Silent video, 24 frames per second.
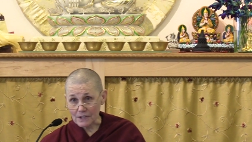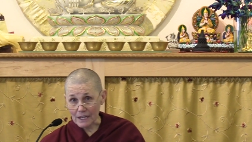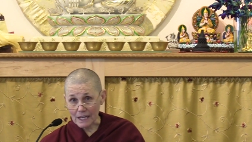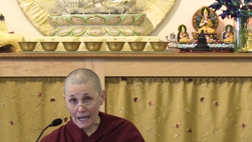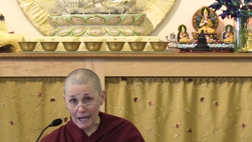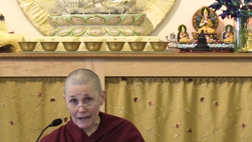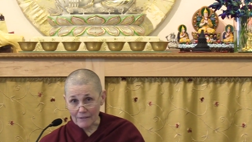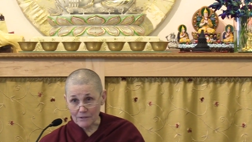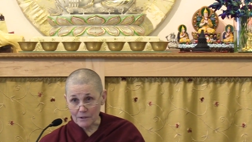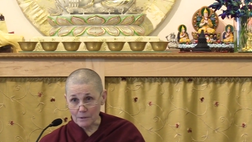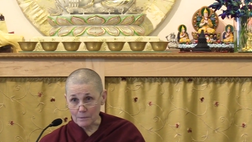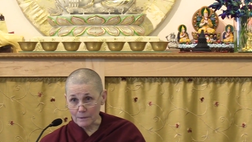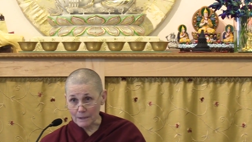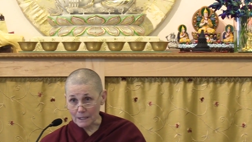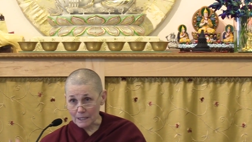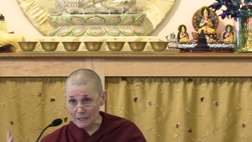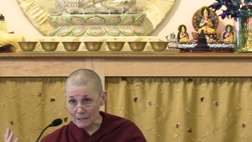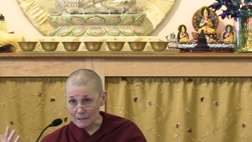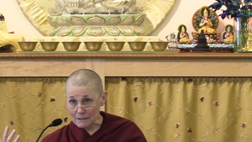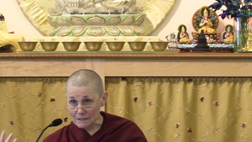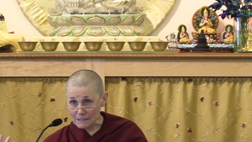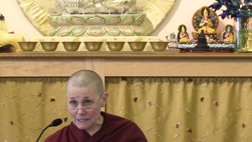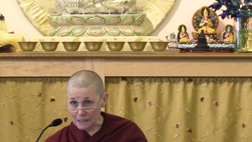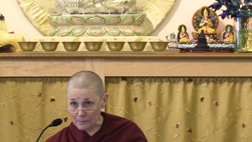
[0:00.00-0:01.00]
they have to
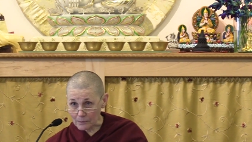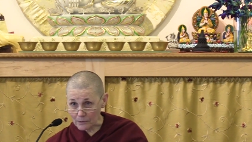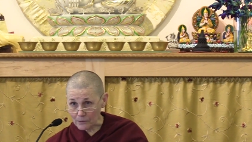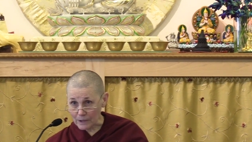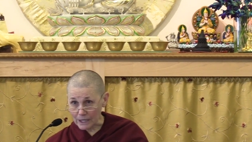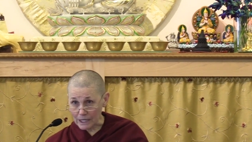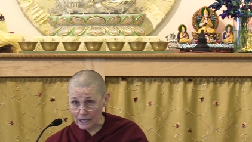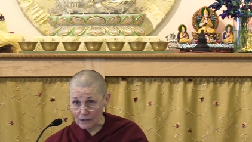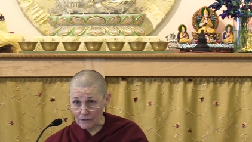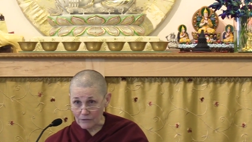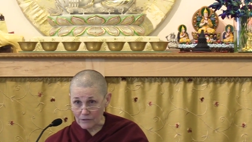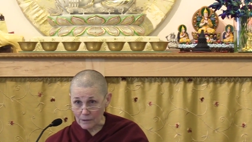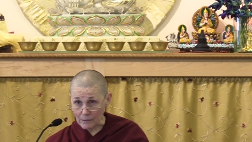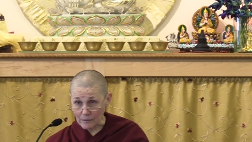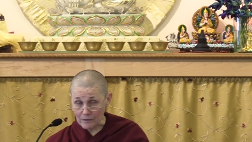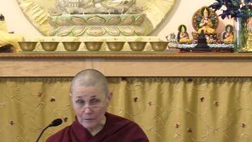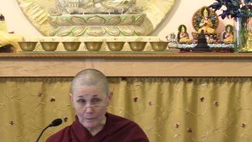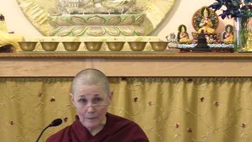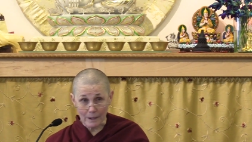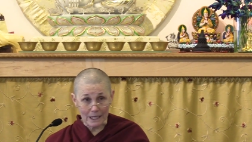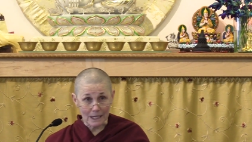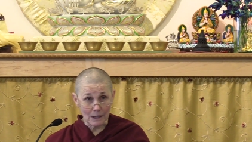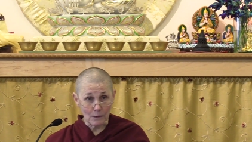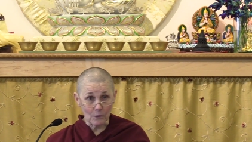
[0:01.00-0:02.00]
be separated from
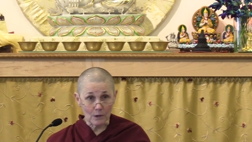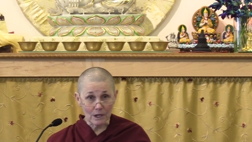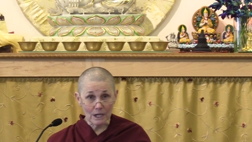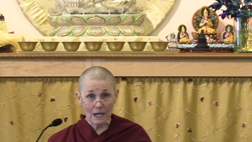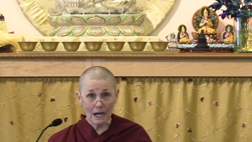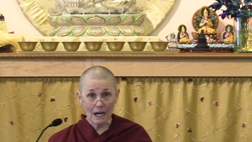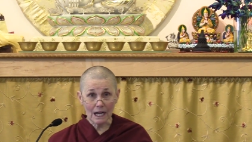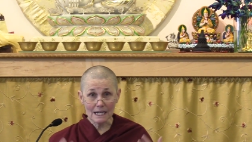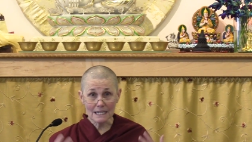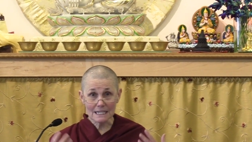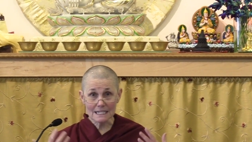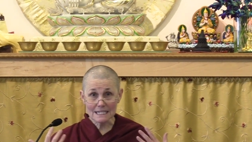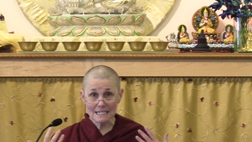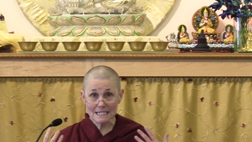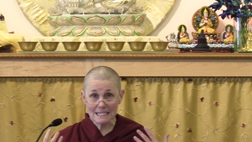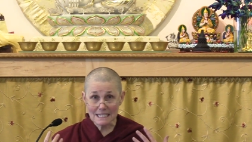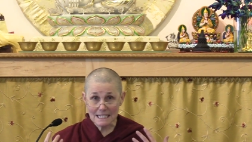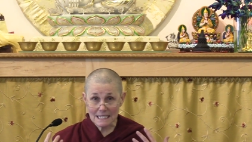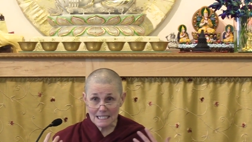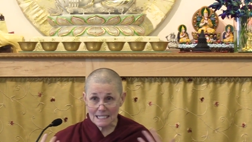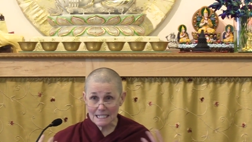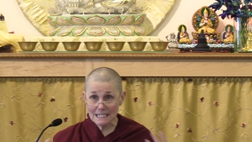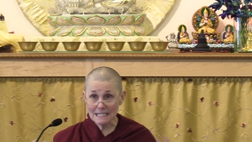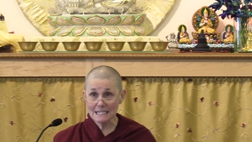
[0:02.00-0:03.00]
everybody. We're not
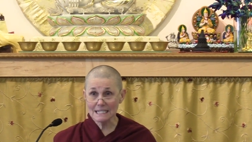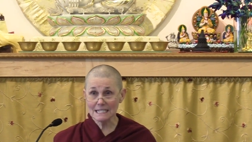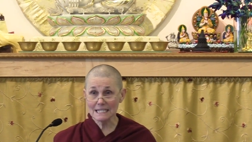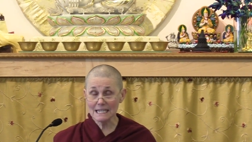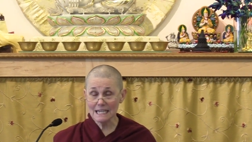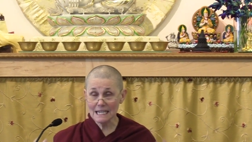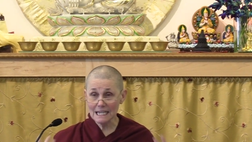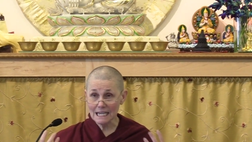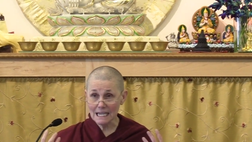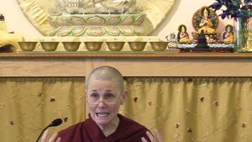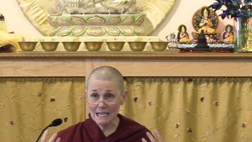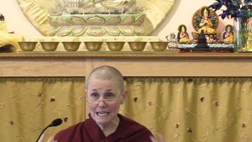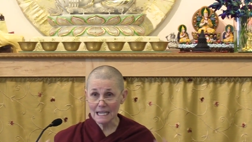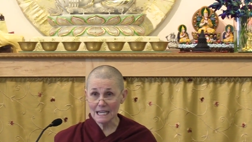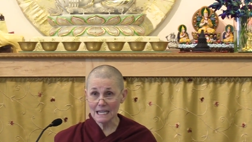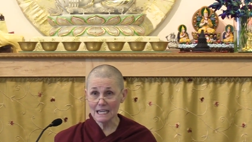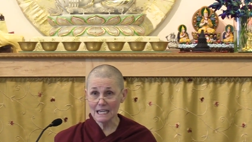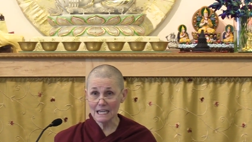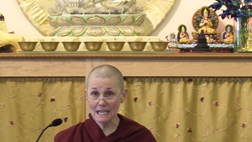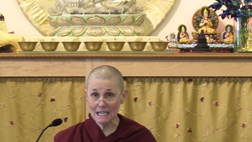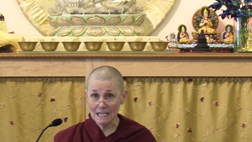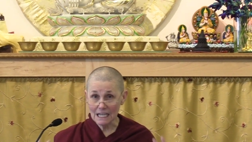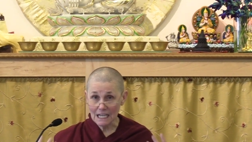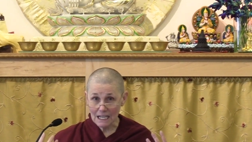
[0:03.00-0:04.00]
seeing
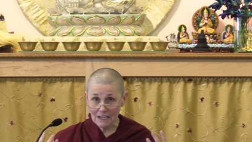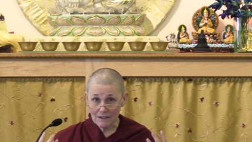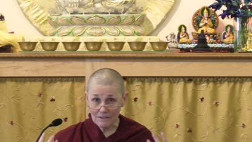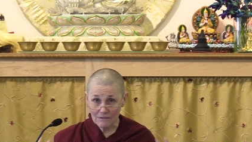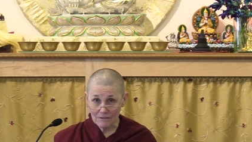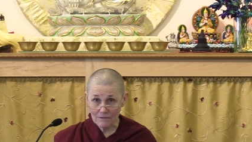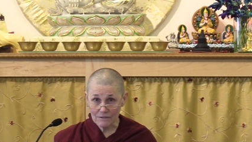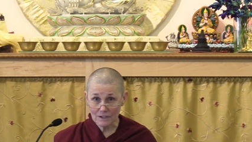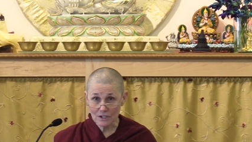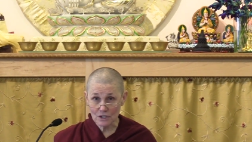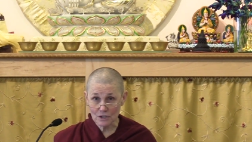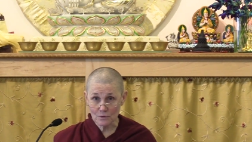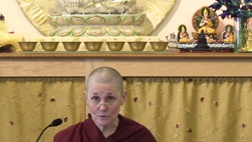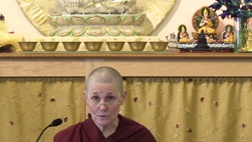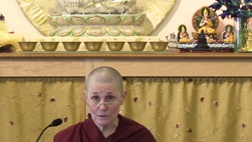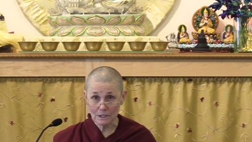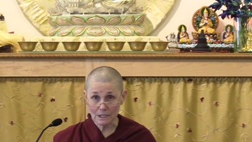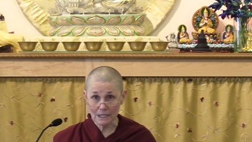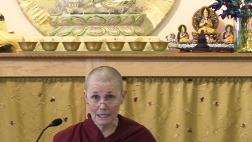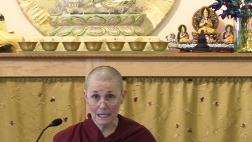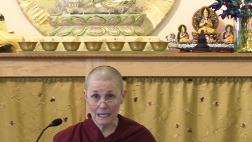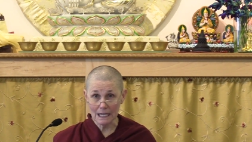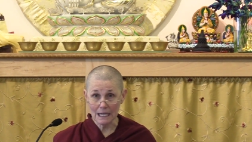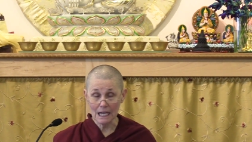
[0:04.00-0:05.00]
it
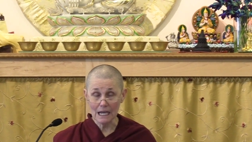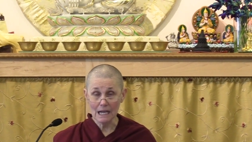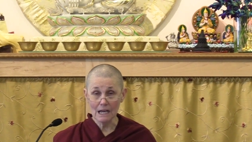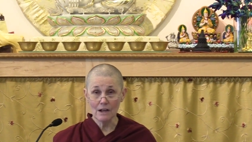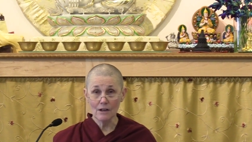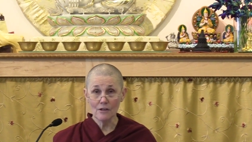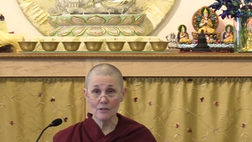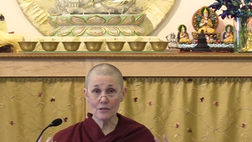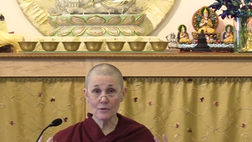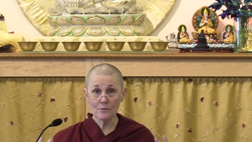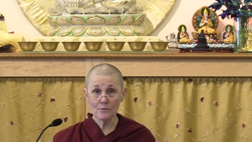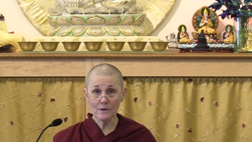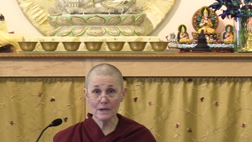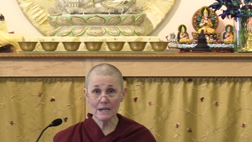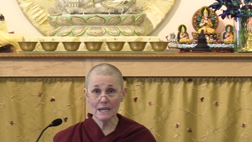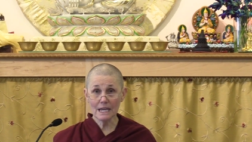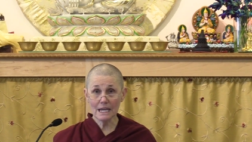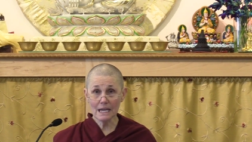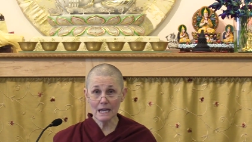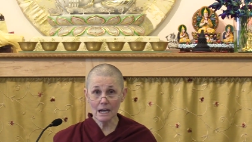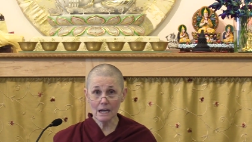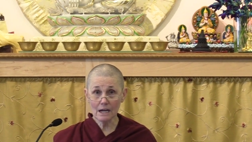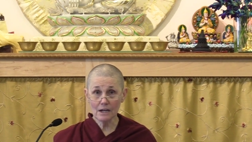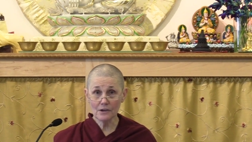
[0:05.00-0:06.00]
visually.
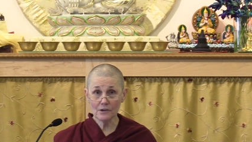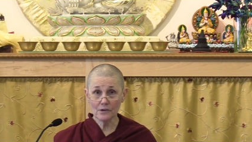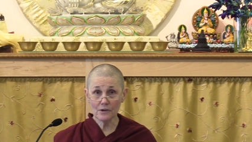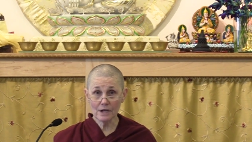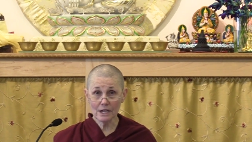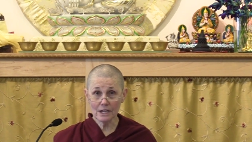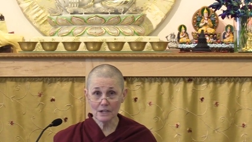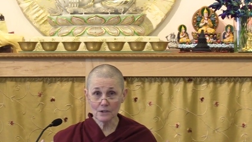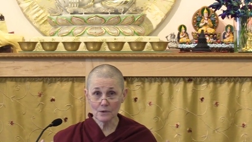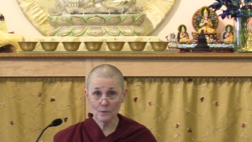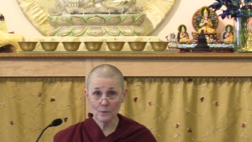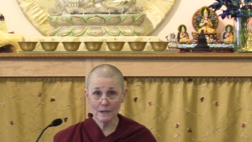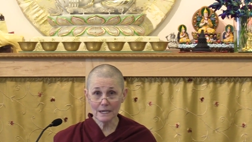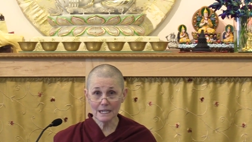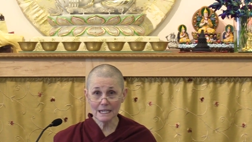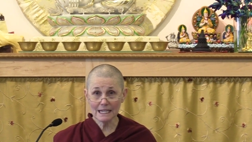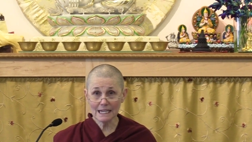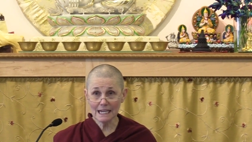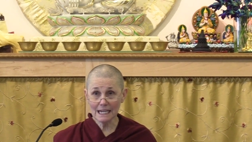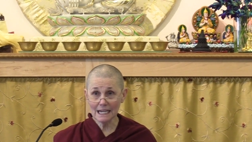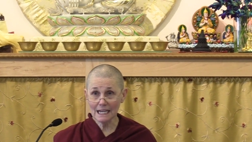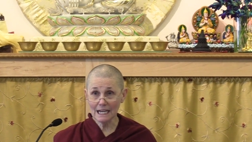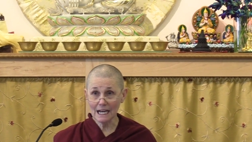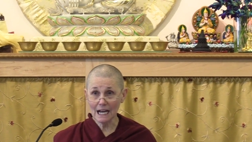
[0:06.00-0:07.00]

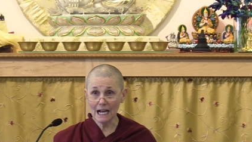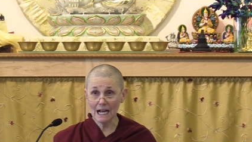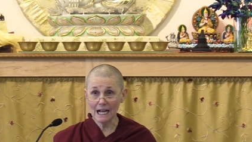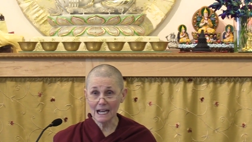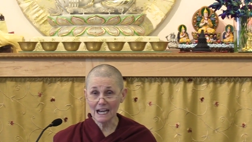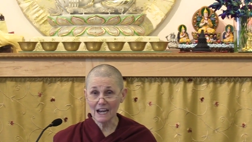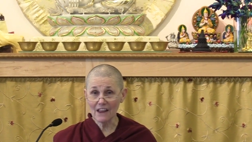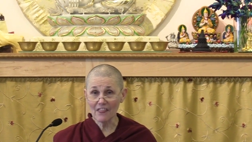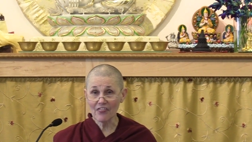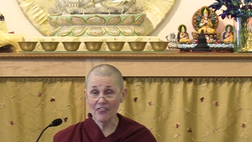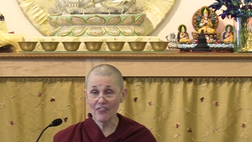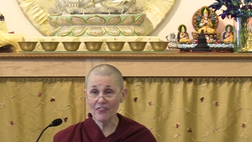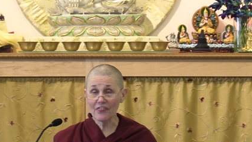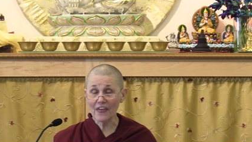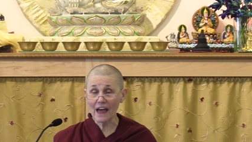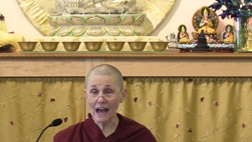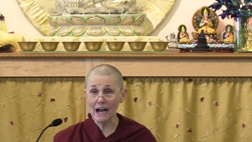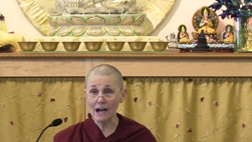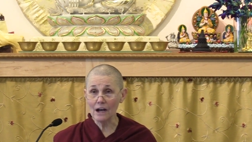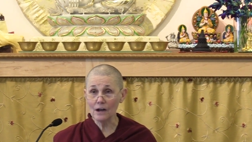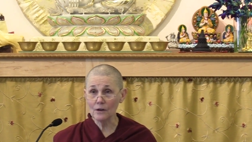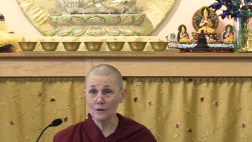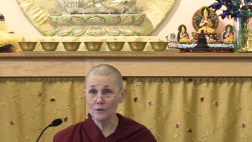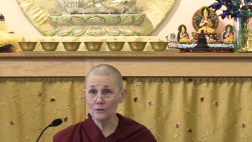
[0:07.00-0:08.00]

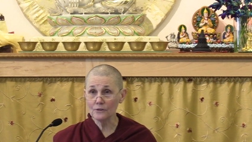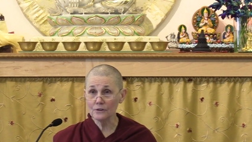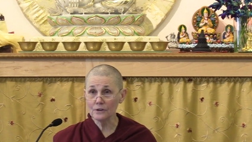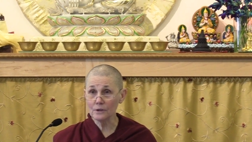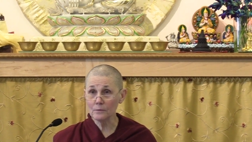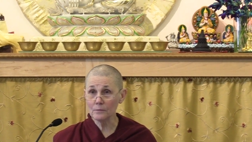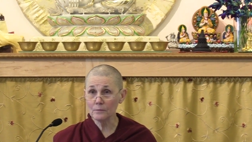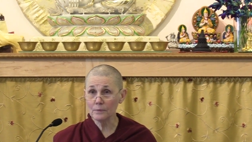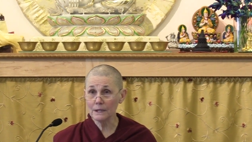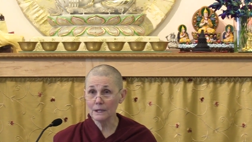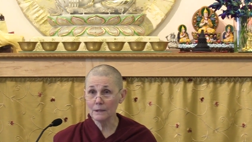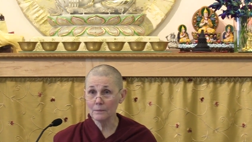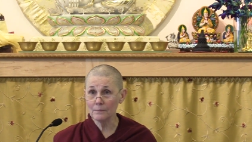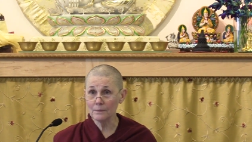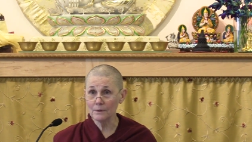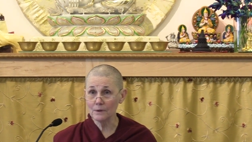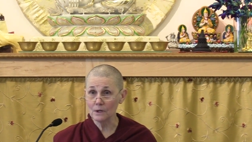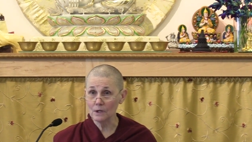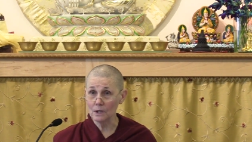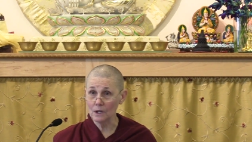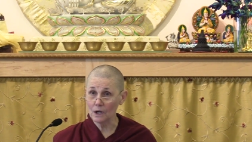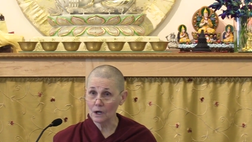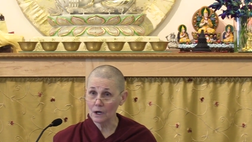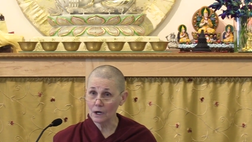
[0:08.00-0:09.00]
329,000
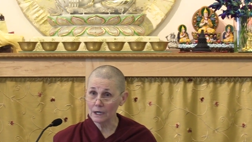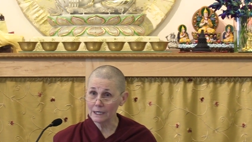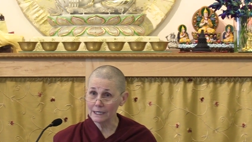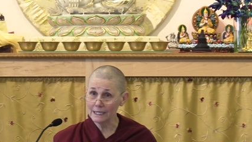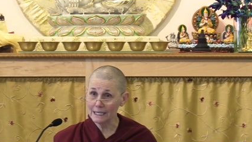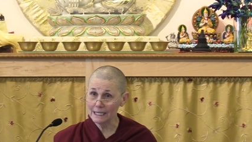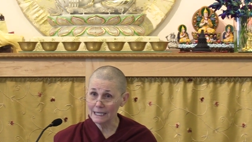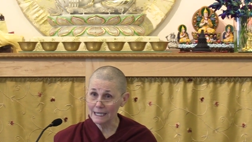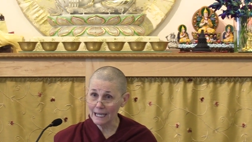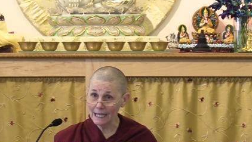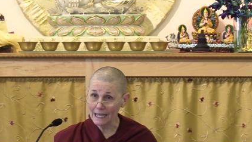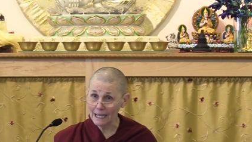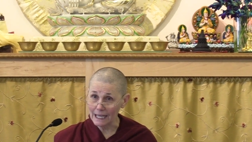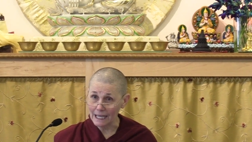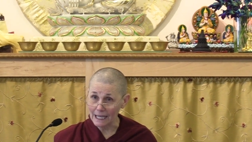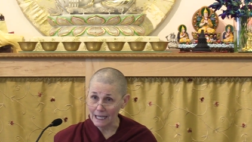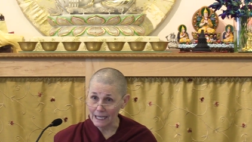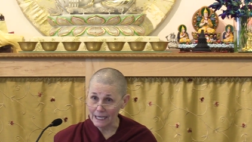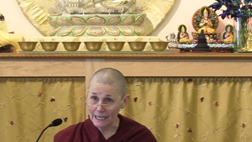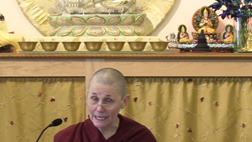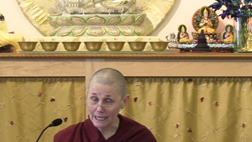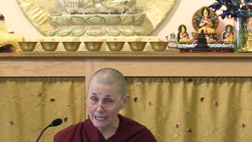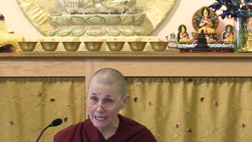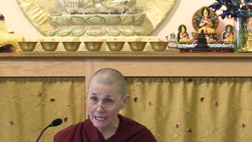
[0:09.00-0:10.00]
people are
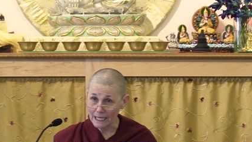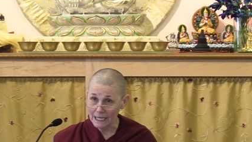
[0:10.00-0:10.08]
dead.